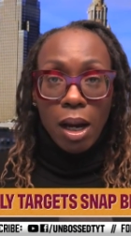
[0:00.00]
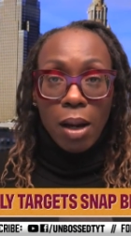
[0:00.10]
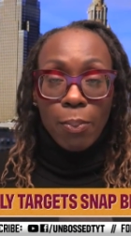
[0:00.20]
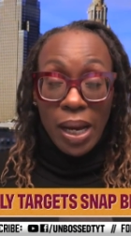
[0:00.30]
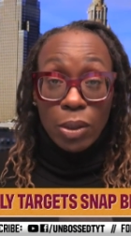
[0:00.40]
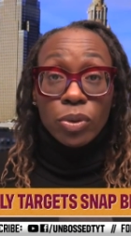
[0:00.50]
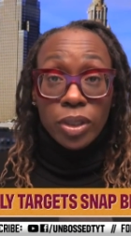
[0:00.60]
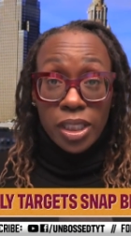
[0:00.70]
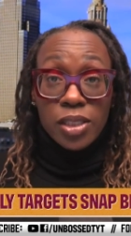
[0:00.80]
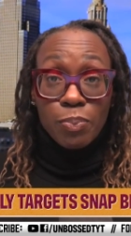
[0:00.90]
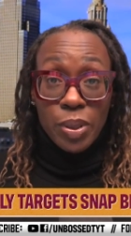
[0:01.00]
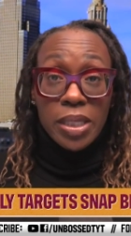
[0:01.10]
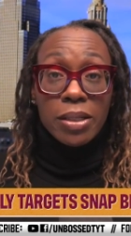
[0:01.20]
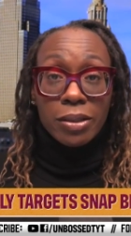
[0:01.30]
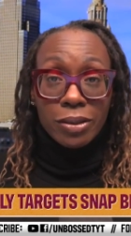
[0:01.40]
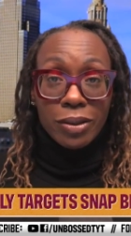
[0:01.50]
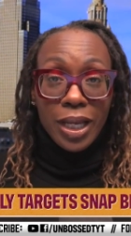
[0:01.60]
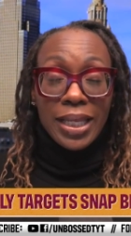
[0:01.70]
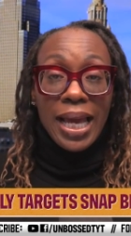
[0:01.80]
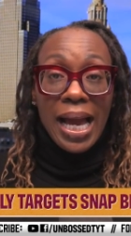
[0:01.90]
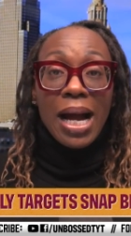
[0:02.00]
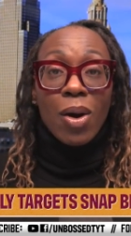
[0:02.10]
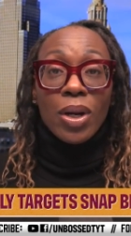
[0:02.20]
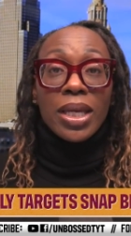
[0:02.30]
about this bill and how